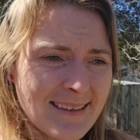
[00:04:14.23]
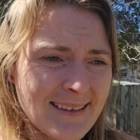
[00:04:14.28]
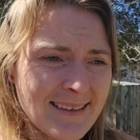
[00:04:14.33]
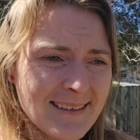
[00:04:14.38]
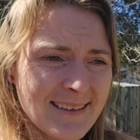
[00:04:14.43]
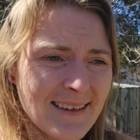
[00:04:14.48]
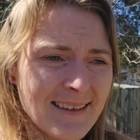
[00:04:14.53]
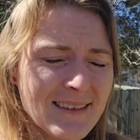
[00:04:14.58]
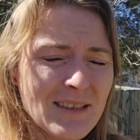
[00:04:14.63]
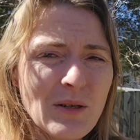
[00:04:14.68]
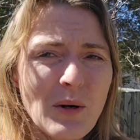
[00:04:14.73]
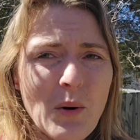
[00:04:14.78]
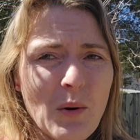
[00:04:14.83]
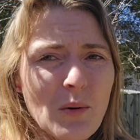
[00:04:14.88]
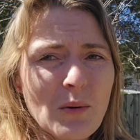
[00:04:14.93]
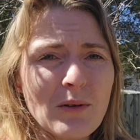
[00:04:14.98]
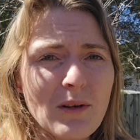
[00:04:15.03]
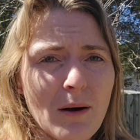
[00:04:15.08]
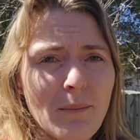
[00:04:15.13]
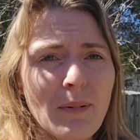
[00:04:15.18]
doesn't
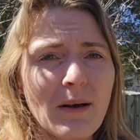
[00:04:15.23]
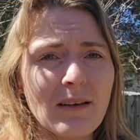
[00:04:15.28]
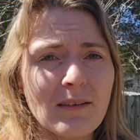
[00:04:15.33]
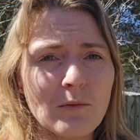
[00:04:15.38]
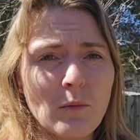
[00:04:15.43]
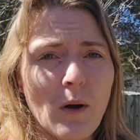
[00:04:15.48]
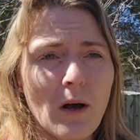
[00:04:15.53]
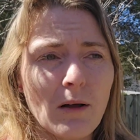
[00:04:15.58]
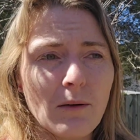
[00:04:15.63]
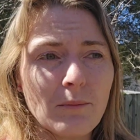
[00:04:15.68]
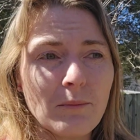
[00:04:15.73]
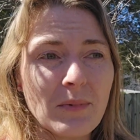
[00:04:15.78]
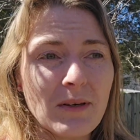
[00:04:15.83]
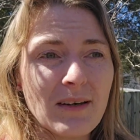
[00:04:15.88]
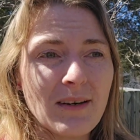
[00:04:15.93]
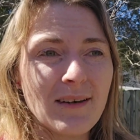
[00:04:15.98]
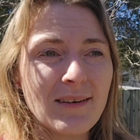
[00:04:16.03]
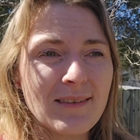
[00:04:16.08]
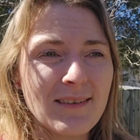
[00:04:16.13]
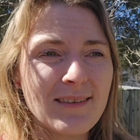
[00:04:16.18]
hold up as well
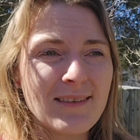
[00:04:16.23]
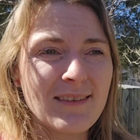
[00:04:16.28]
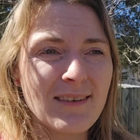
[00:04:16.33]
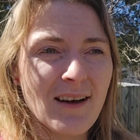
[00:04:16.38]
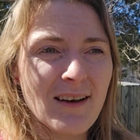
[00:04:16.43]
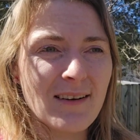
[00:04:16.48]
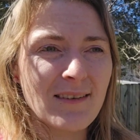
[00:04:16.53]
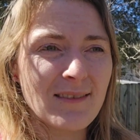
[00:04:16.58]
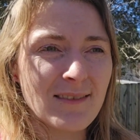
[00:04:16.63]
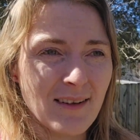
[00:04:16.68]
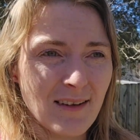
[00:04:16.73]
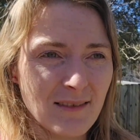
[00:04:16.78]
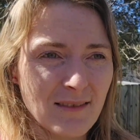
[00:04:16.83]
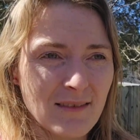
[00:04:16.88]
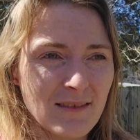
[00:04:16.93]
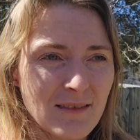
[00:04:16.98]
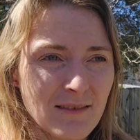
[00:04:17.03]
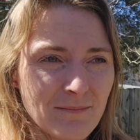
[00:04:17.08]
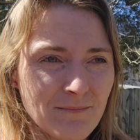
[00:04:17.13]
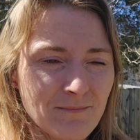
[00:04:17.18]
because it's not as
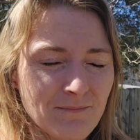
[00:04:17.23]
dense.